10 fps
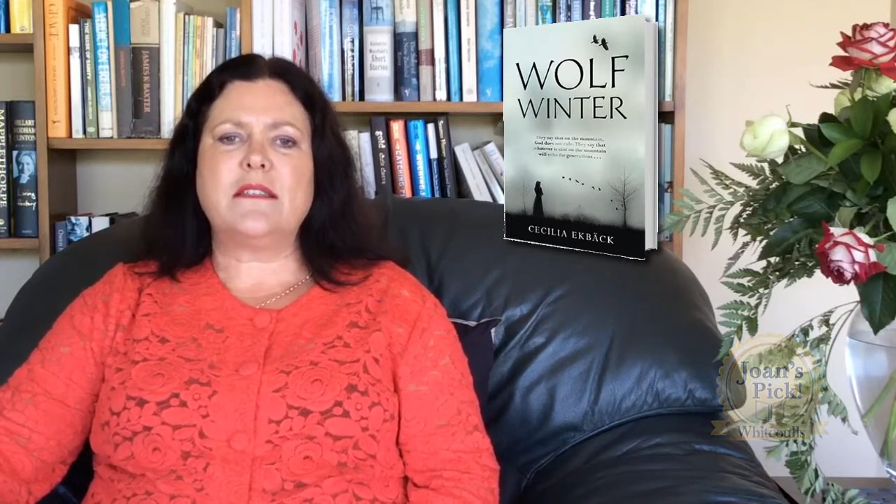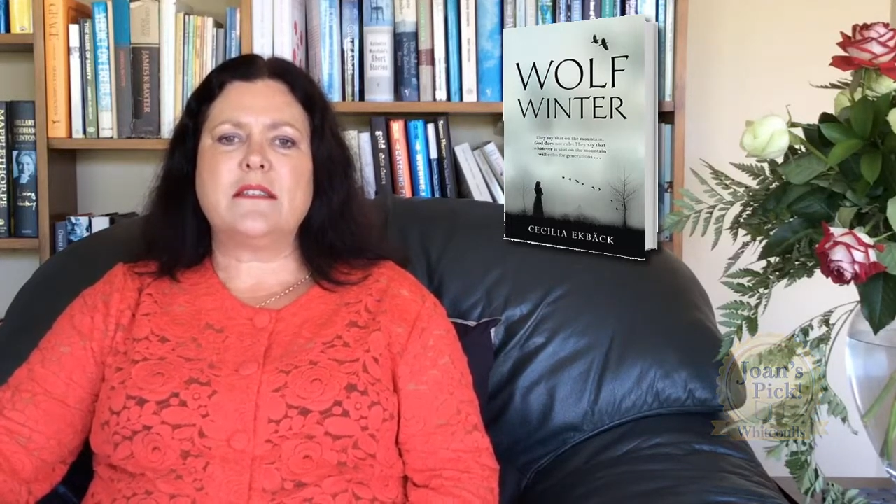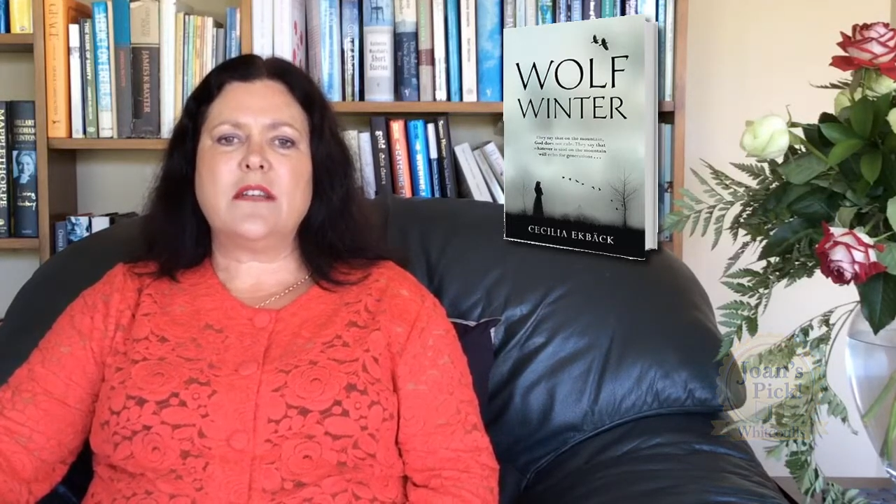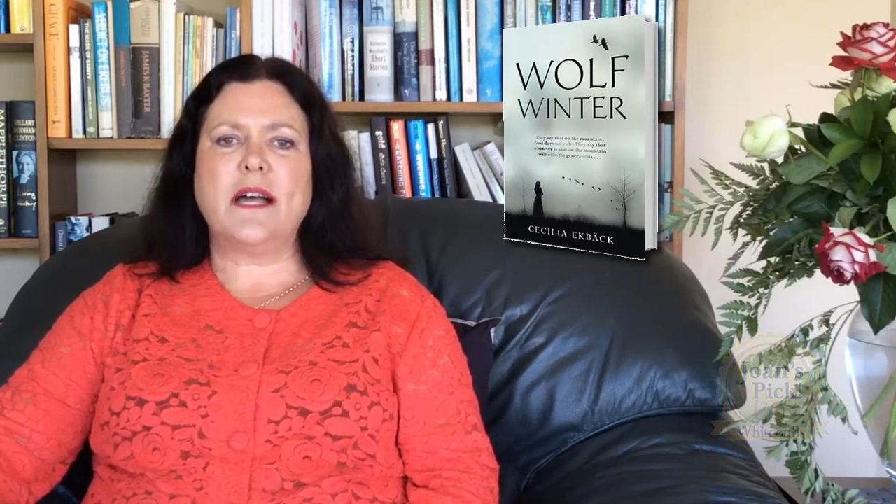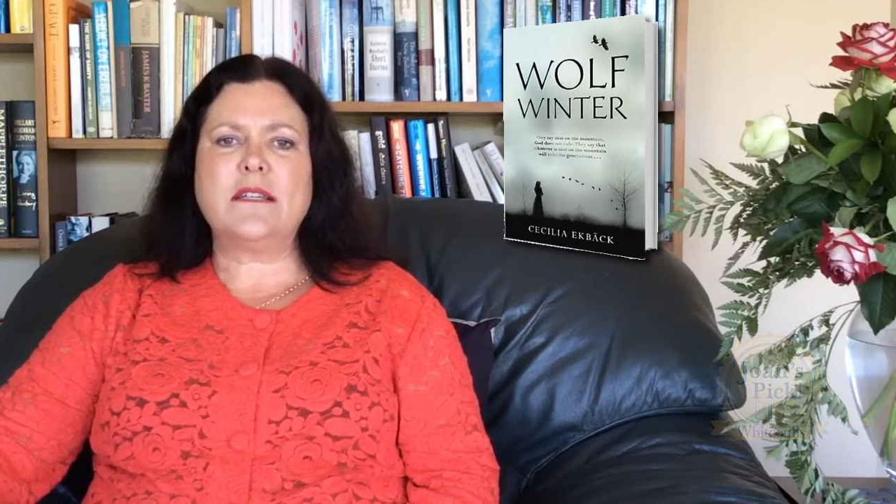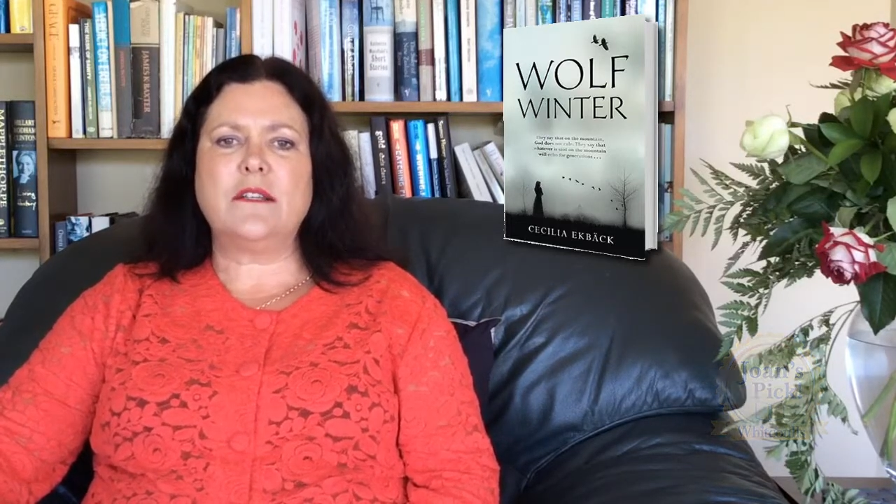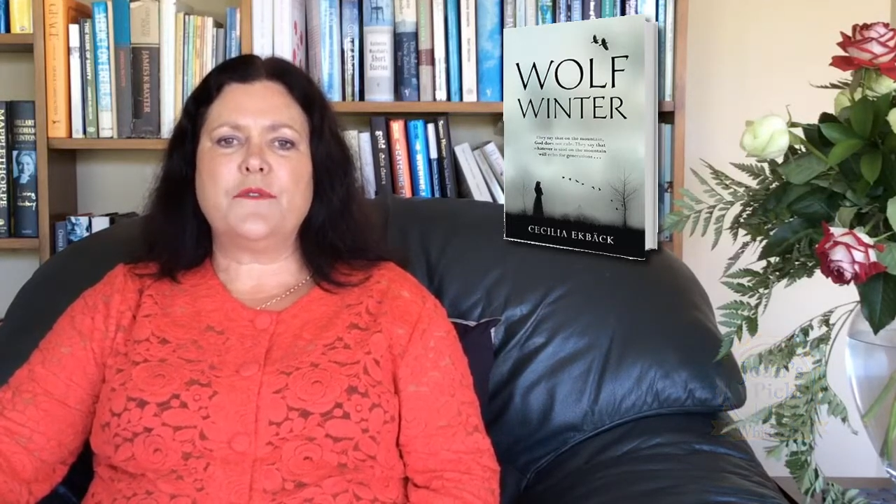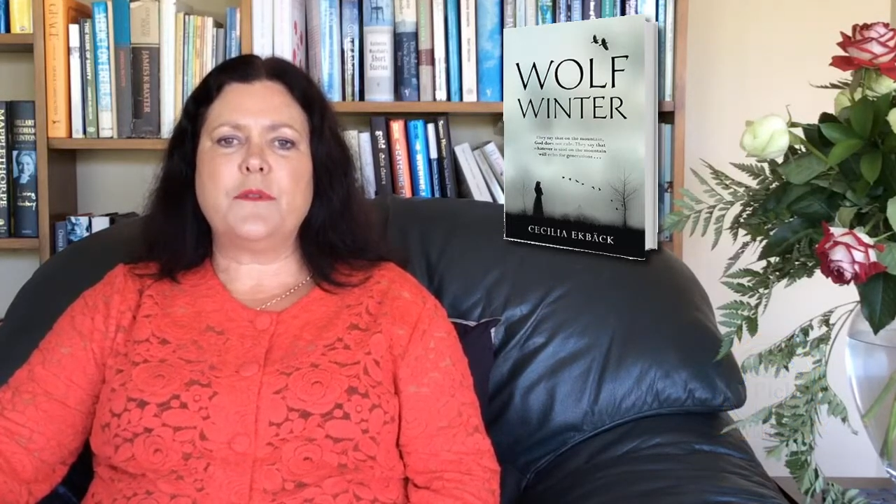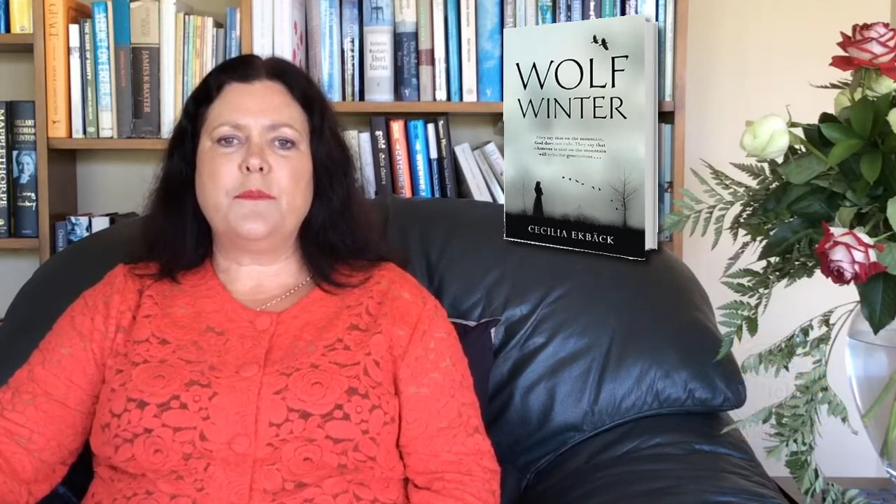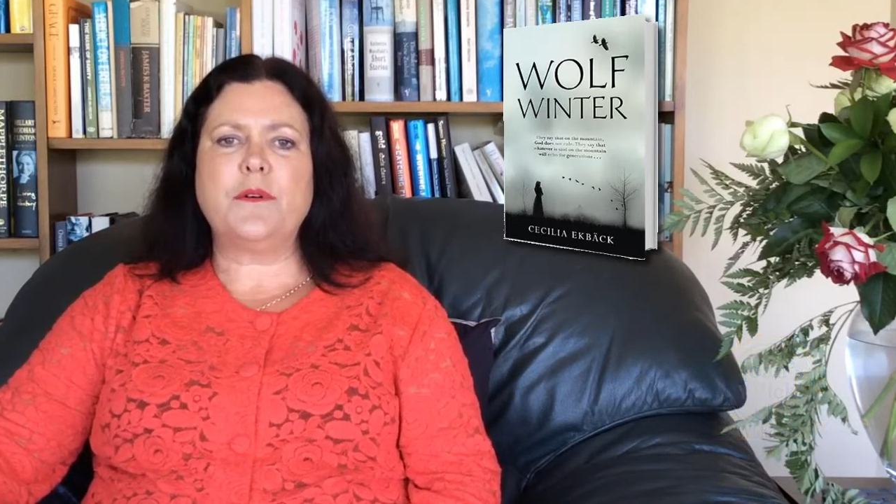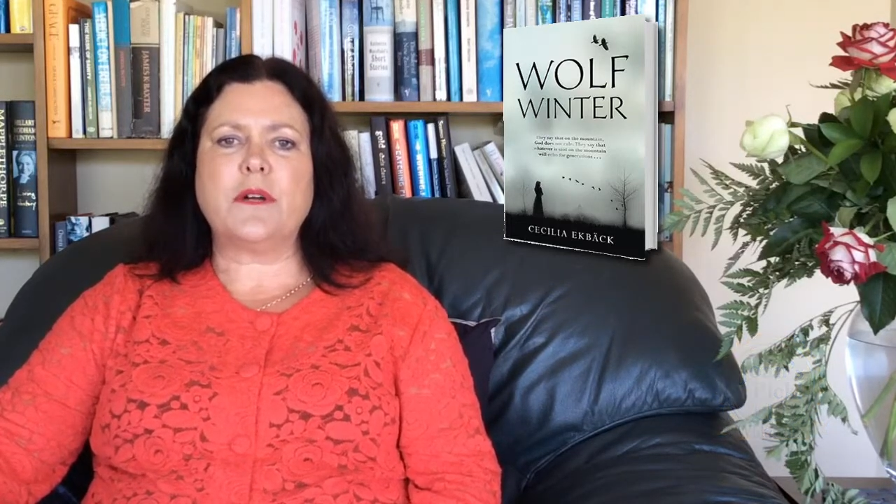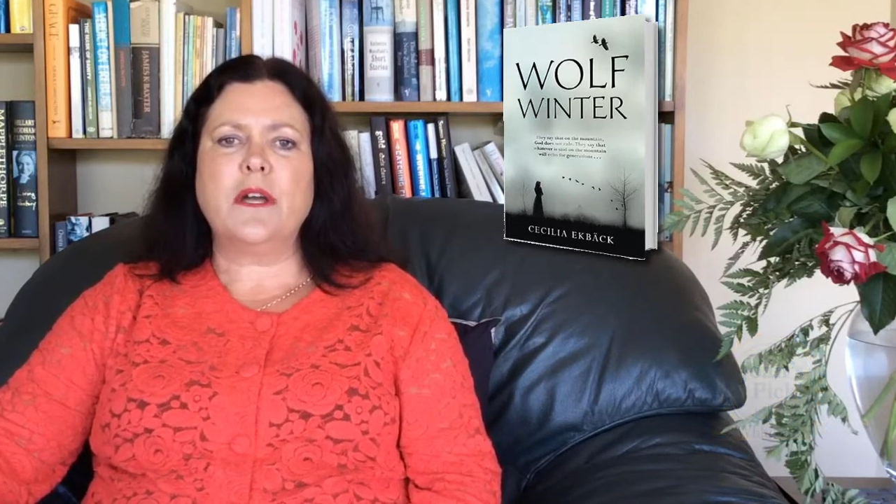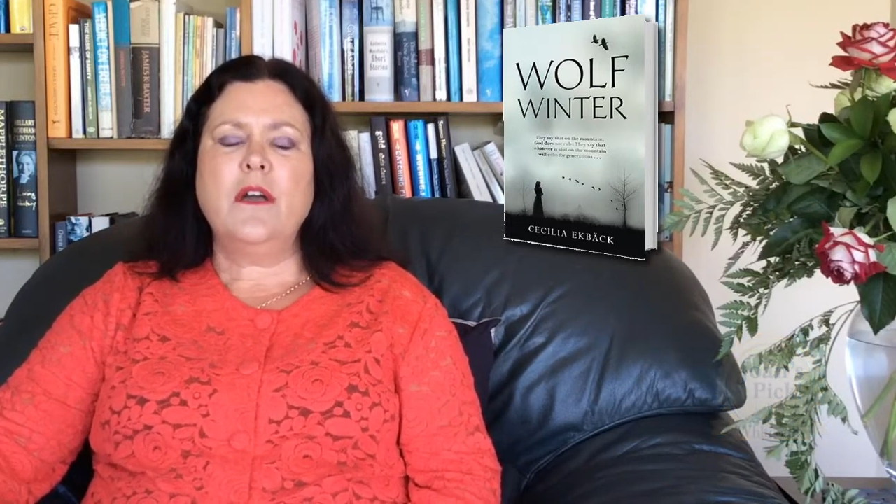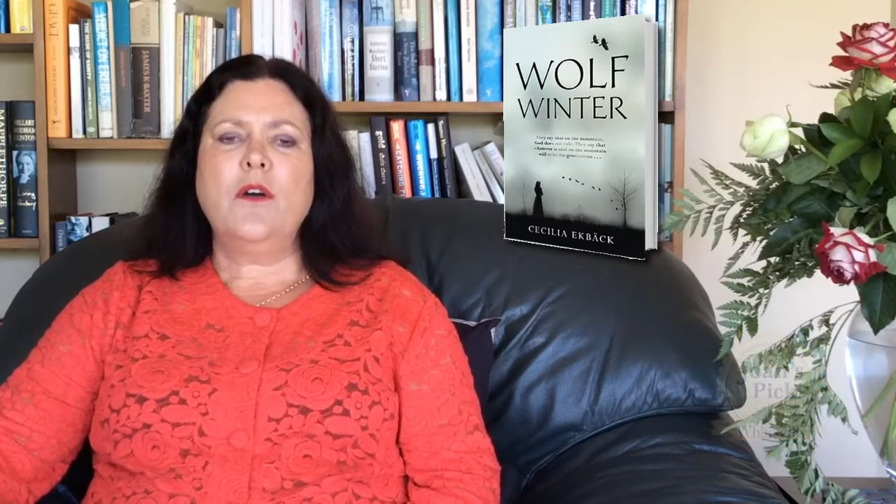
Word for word: in the title of the book.